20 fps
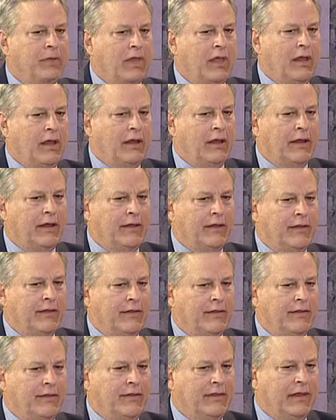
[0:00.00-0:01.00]
Uh,
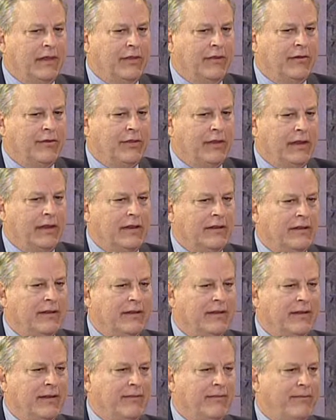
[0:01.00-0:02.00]
the other
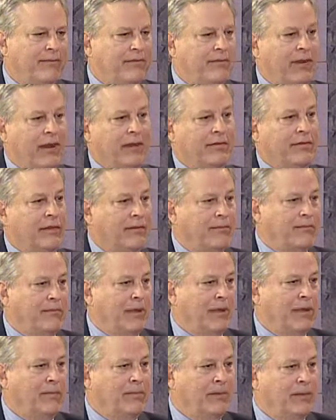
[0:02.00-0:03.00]
thing that I think
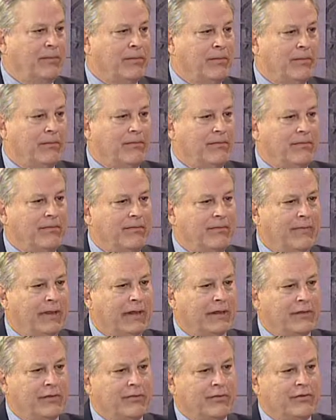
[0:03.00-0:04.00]
many people
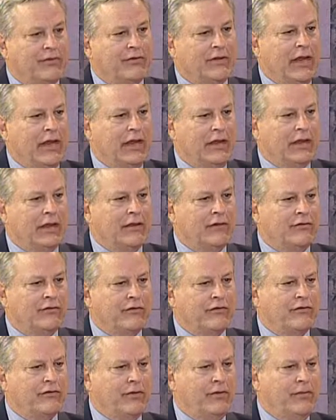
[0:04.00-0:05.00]
make the mistake is
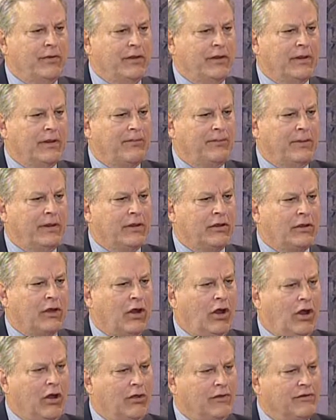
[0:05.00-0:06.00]
assuming that
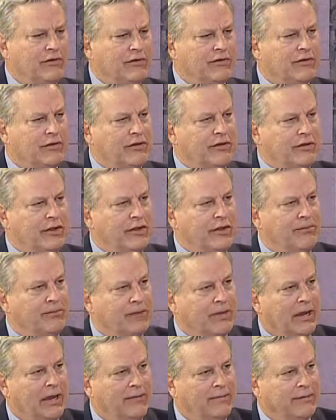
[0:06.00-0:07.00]
because it's a
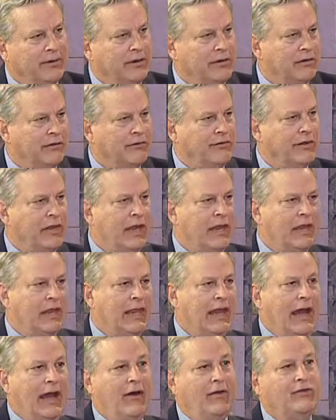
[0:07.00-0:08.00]
nonprofit, you're not
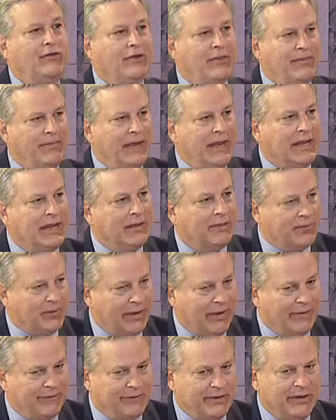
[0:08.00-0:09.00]
allowed to make a
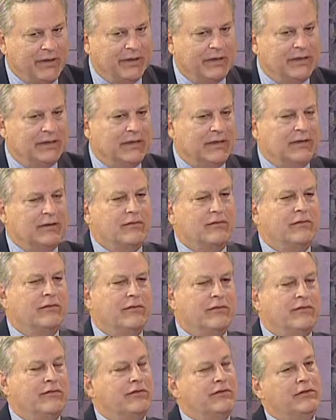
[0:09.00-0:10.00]
profit, which
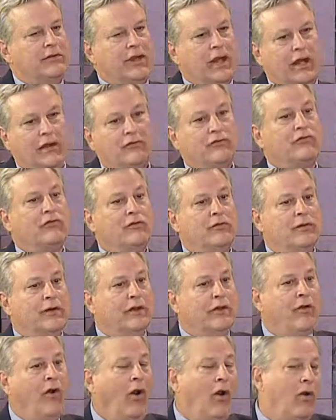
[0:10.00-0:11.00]
is not true
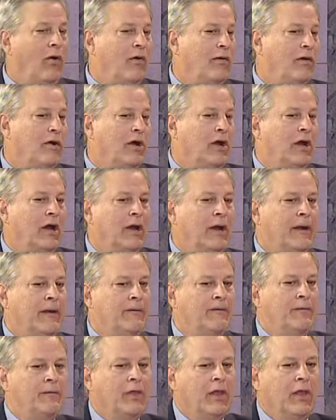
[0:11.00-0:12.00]
at all. Right.
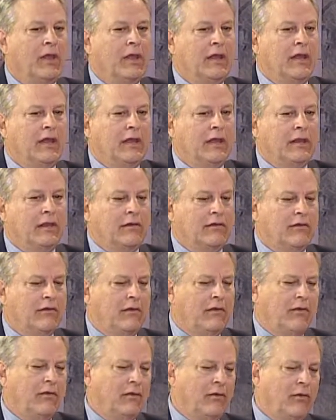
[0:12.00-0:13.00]
Um,
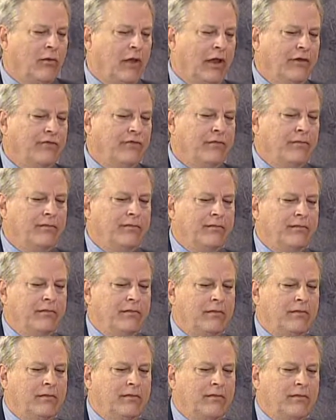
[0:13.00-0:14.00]
it, the question
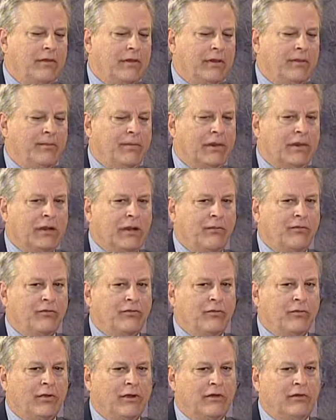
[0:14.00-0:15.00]
really becomes
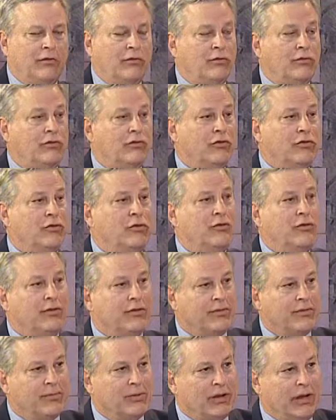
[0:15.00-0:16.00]
what you do with
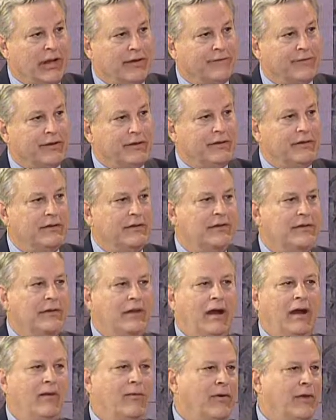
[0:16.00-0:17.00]
the profit,
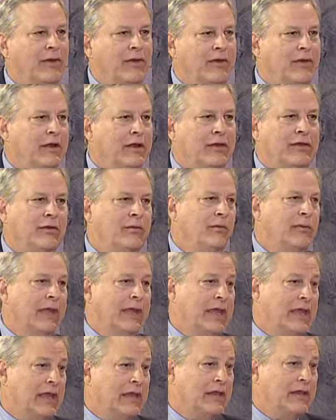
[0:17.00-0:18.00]
not whether or not you
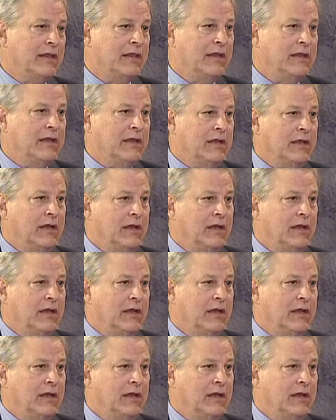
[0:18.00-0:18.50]
make it. Right.